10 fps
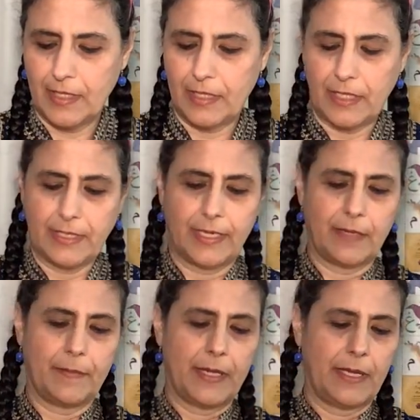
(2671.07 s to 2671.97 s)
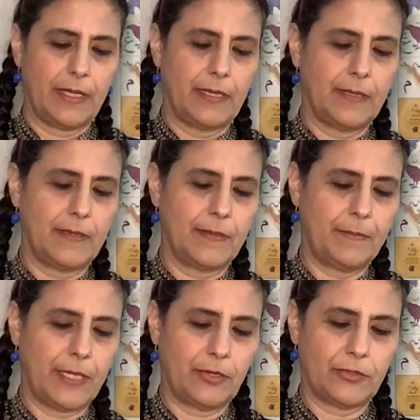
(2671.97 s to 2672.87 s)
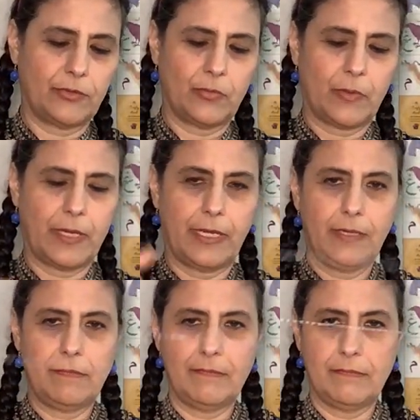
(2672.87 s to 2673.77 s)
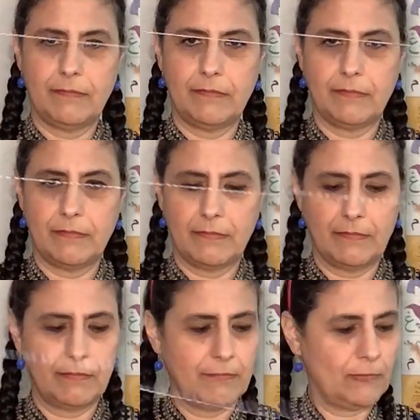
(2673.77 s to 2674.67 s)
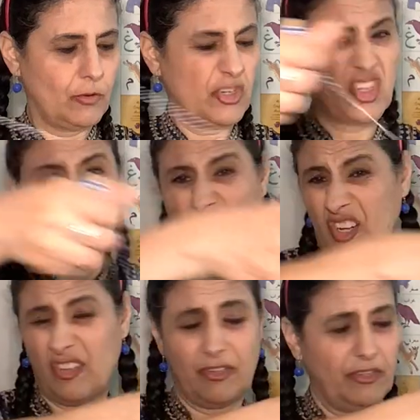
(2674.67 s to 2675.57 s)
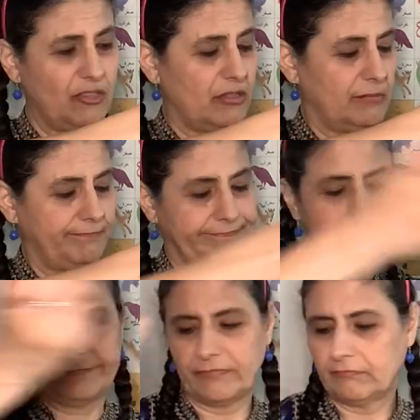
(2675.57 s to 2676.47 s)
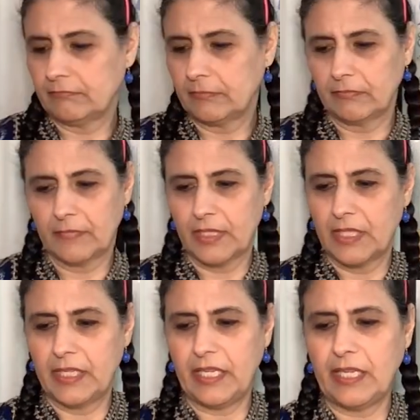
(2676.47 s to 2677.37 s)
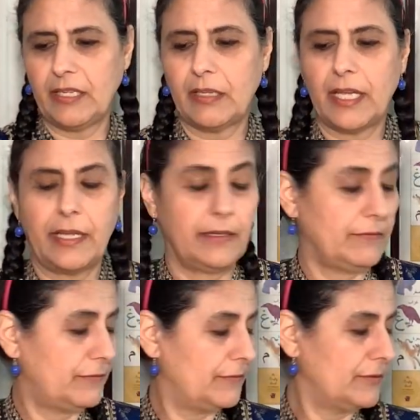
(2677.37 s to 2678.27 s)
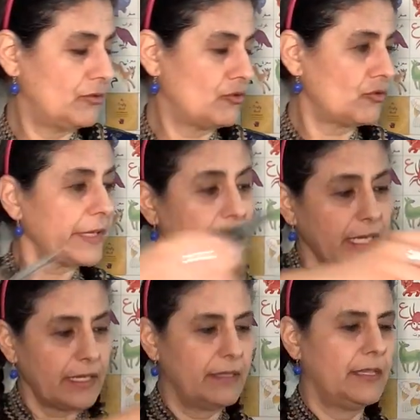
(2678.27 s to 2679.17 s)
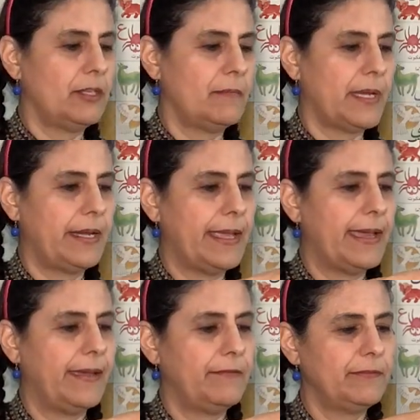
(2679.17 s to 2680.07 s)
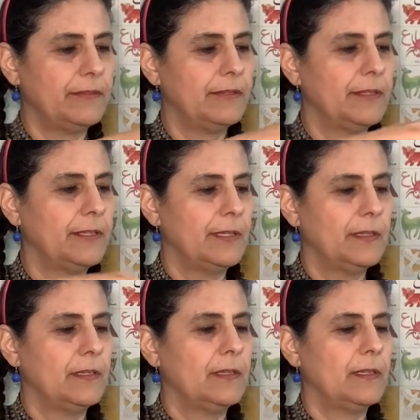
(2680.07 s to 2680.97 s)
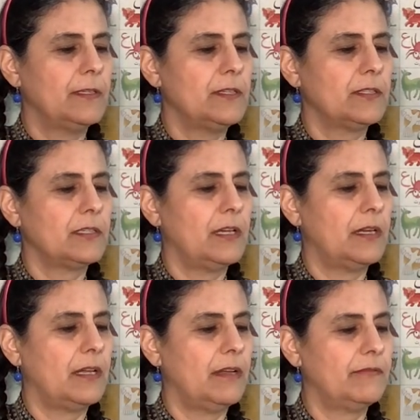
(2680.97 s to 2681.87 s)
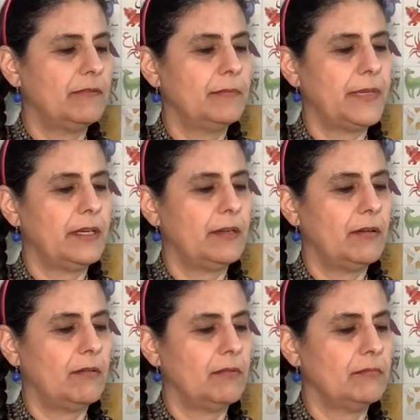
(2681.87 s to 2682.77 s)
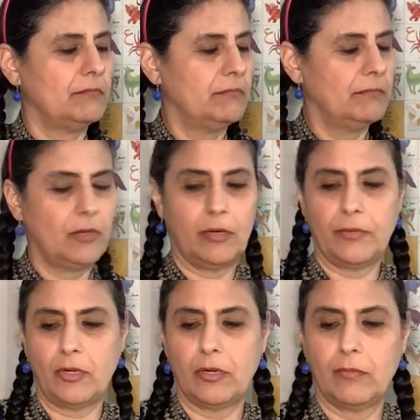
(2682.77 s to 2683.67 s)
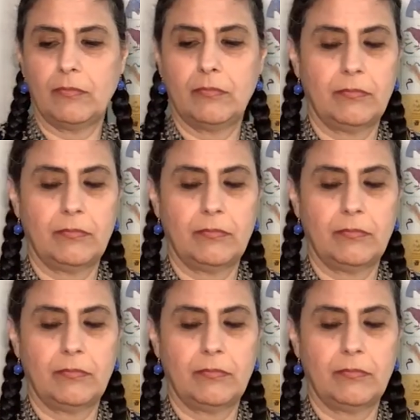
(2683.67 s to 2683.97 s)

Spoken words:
Then I take my baker's twine or yarn or any kind of string that you might have, and just cut off about an arm to arm